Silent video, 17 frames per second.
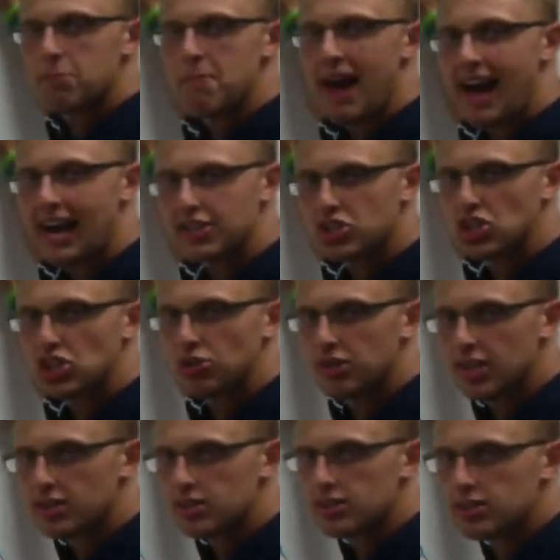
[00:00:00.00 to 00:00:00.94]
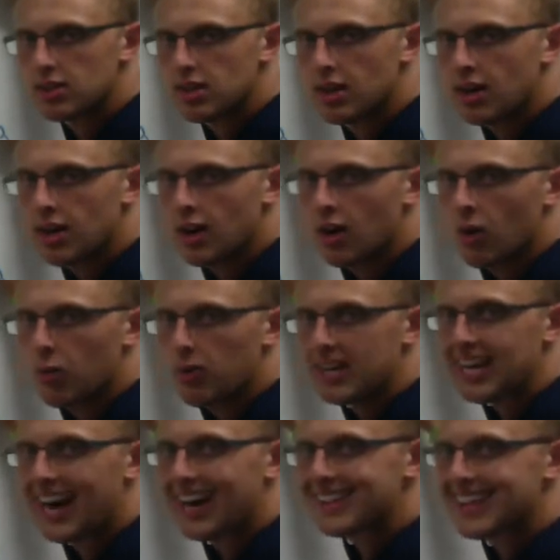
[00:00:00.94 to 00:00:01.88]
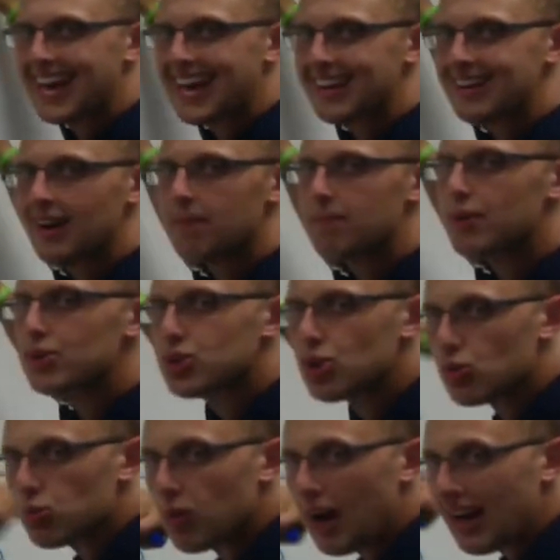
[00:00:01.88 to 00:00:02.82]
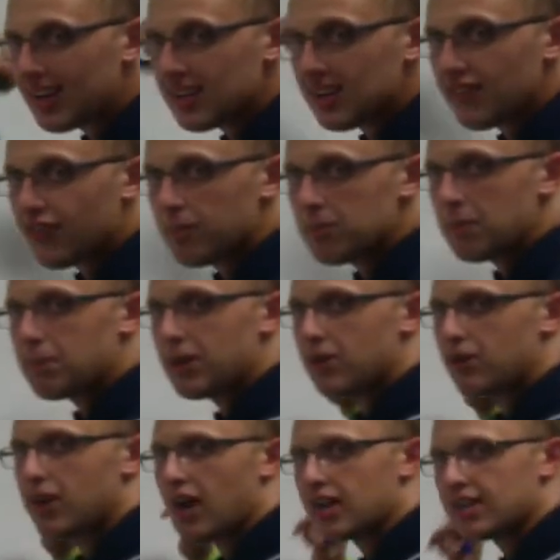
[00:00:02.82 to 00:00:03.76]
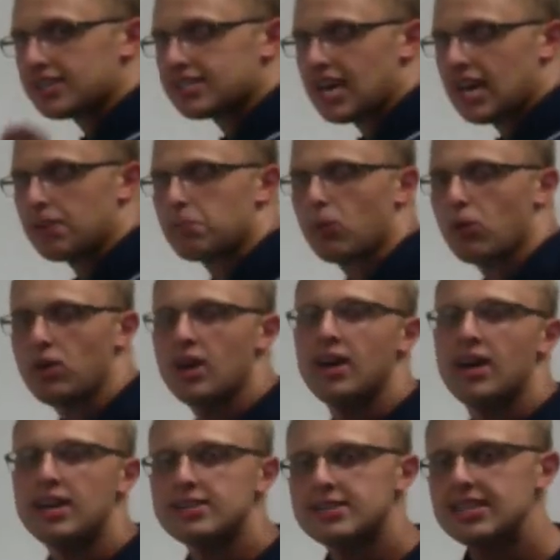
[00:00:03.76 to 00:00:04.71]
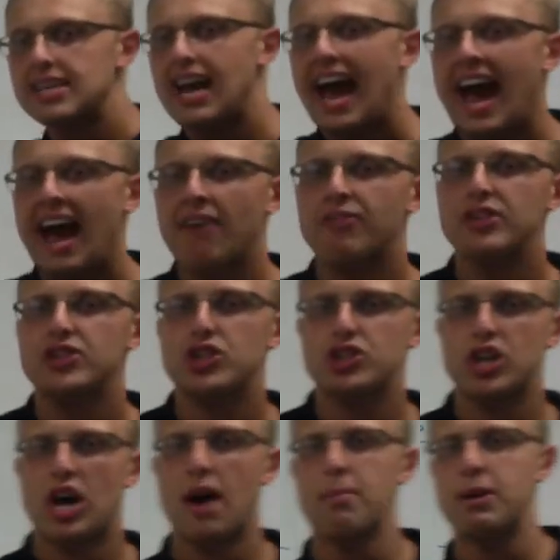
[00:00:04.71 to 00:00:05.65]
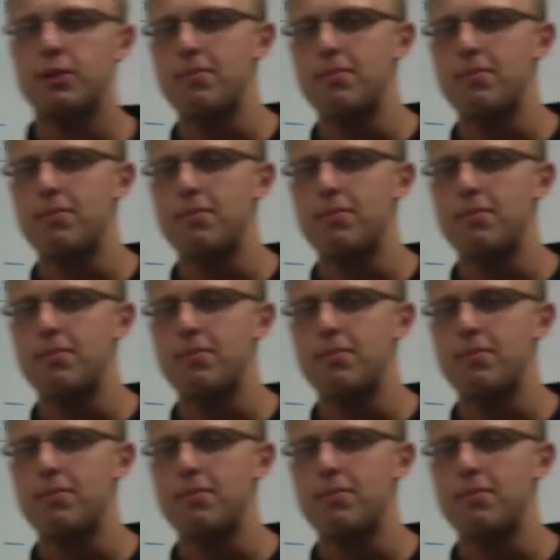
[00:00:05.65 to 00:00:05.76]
mass units. We got that number directly from the periodic table. It's the average atomic